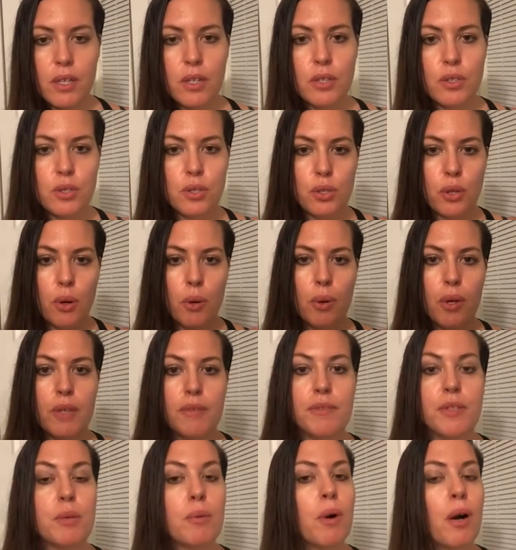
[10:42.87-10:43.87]
So
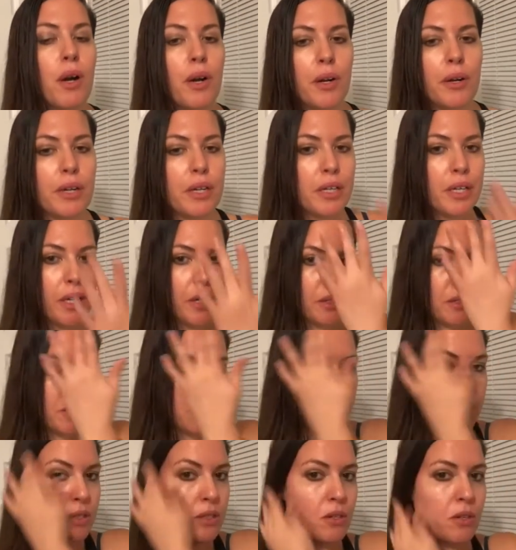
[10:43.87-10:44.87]
if you are an air
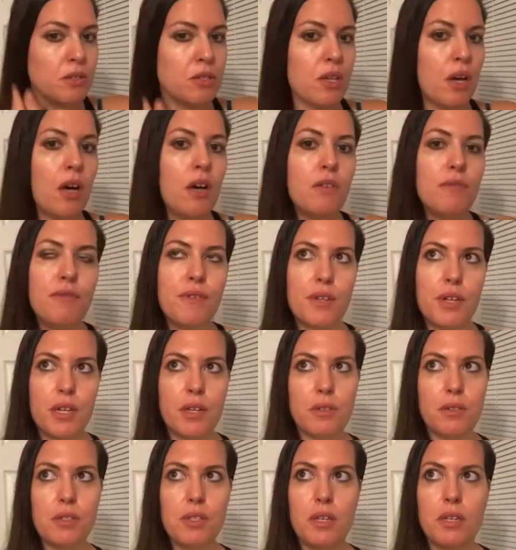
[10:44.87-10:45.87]
sign yourself, an
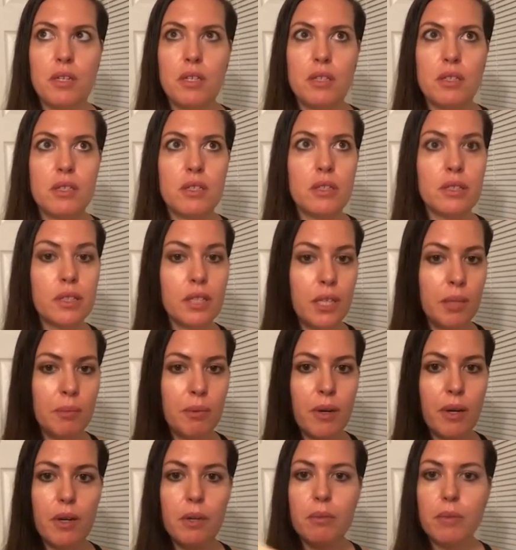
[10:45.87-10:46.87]
air sign is
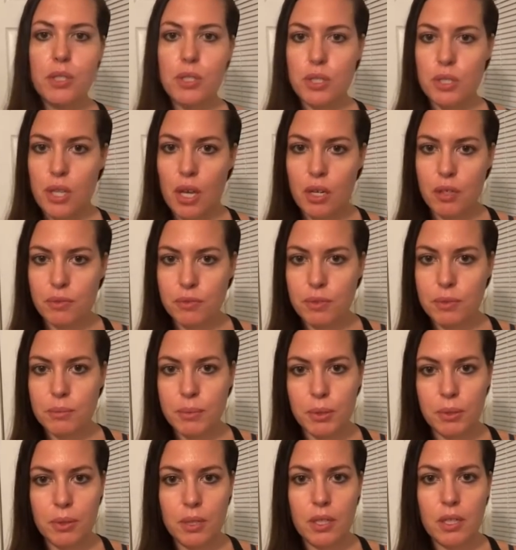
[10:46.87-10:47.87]
Libra. We just had a full
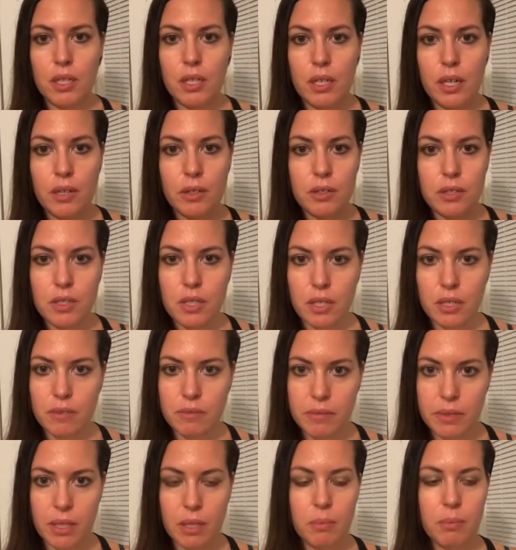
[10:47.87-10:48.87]
moon in an air sign
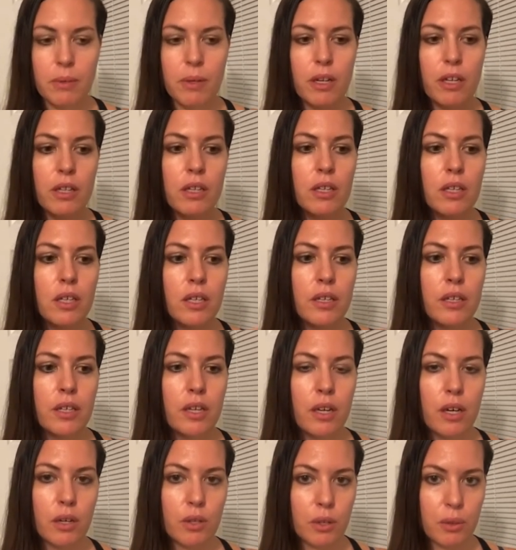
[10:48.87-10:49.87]
of Libra,
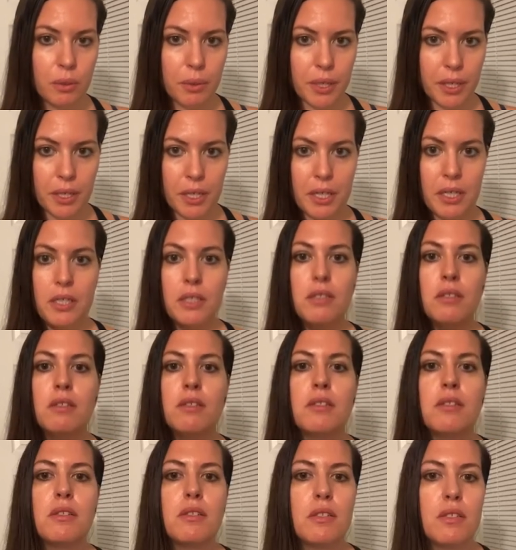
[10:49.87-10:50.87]

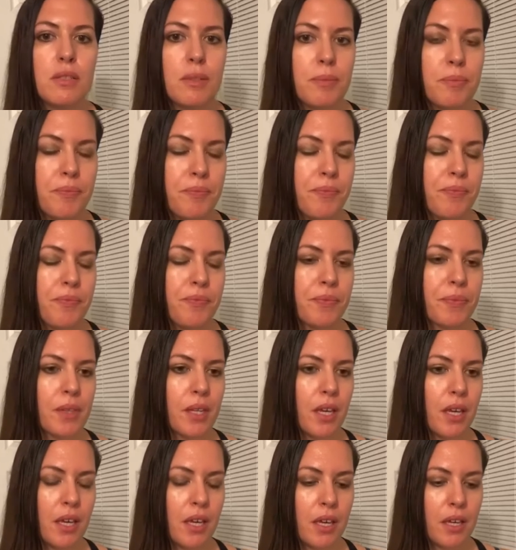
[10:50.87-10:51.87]
Aquarius,
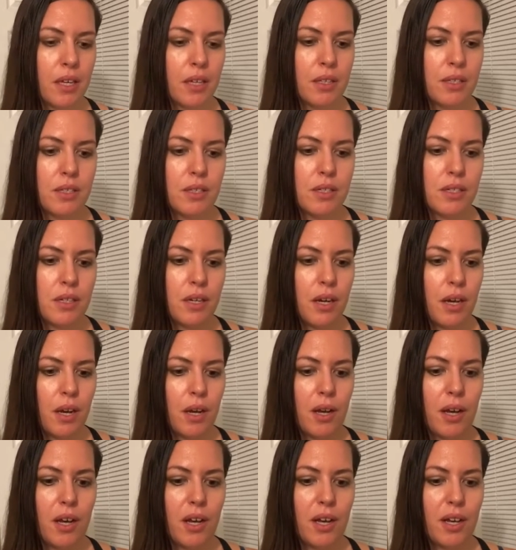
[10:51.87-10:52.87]
and
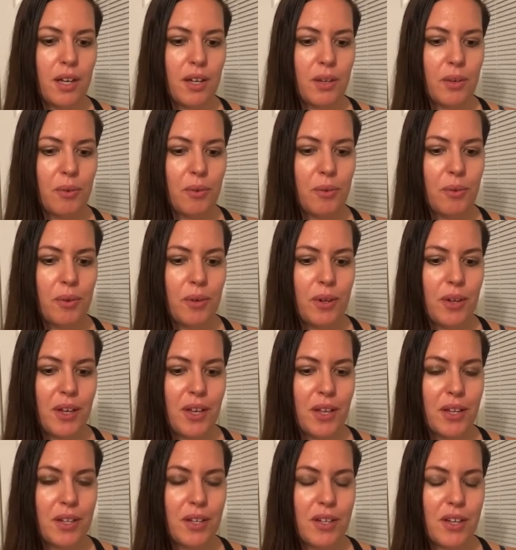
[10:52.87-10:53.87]
uh,
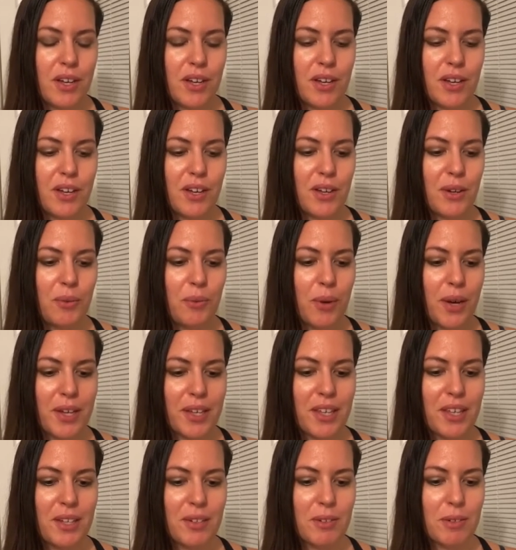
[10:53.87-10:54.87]
and uh, why
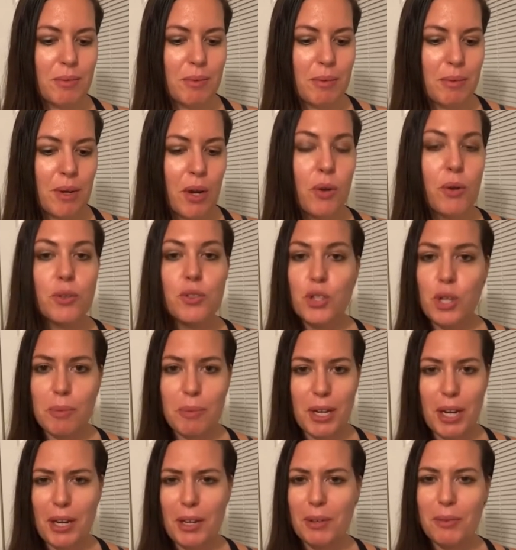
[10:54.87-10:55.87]
can't I remember? Oh,
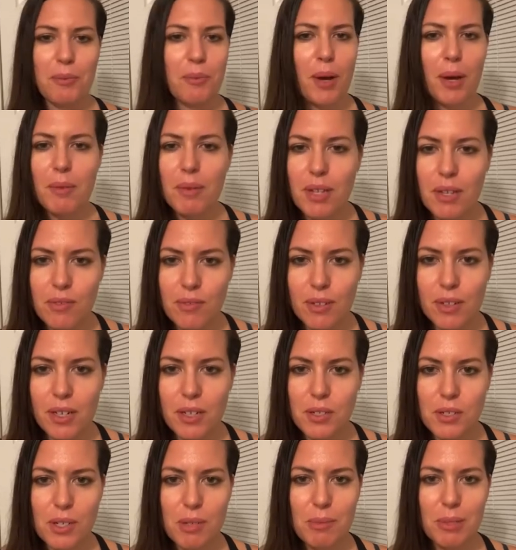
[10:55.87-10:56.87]
Gemini. Why would I
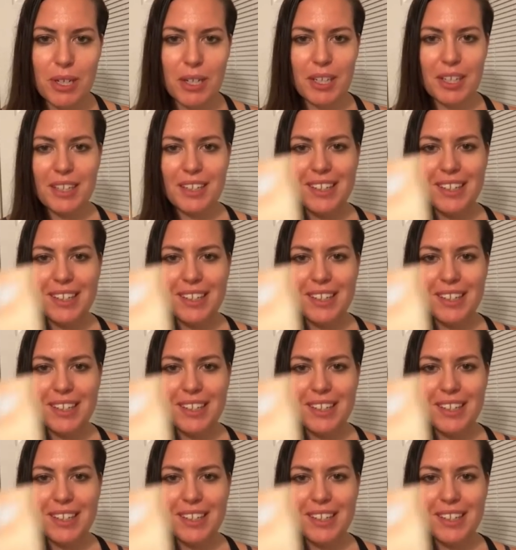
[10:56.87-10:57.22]
forget Gemini?